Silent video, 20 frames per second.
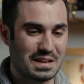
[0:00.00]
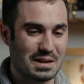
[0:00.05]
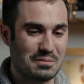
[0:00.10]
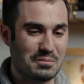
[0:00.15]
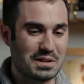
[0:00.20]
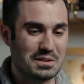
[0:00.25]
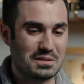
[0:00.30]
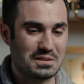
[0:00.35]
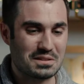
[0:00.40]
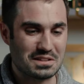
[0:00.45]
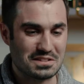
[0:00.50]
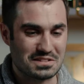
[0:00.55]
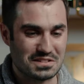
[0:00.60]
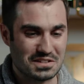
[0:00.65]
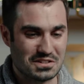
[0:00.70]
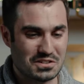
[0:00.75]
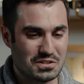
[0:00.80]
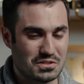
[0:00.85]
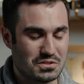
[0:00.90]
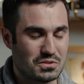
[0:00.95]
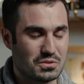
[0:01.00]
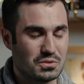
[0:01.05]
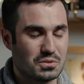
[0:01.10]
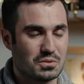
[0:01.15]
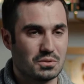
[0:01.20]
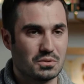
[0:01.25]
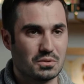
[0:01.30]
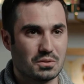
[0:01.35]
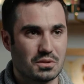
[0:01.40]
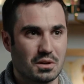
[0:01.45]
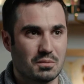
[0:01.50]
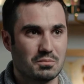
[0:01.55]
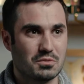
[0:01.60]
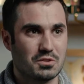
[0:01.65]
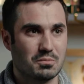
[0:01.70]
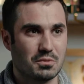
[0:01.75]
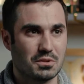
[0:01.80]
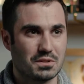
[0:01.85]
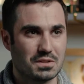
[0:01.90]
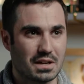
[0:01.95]
I made the decision to come to
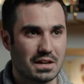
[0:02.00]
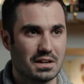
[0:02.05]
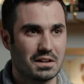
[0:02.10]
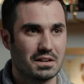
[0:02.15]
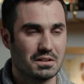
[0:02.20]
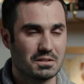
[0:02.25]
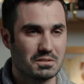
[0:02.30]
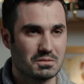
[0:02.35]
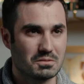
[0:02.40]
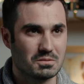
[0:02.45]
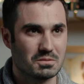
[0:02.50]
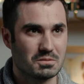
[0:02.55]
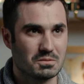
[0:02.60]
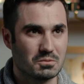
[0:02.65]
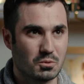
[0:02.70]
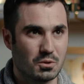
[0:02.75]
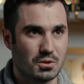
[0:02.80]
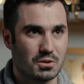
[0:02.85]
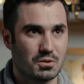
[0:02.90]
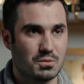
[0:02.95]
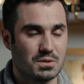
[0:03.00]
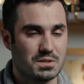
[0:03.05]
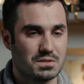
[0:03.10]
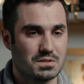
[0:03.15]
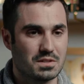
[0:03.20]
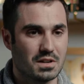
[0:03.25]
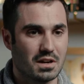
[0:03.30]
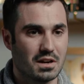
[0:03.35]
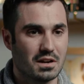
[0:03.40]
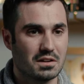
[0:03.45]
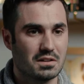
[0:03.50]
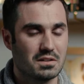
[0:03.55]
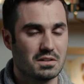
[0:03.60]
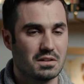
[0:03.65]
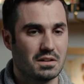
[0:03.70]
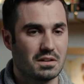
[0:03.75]
Montana and work with Doug.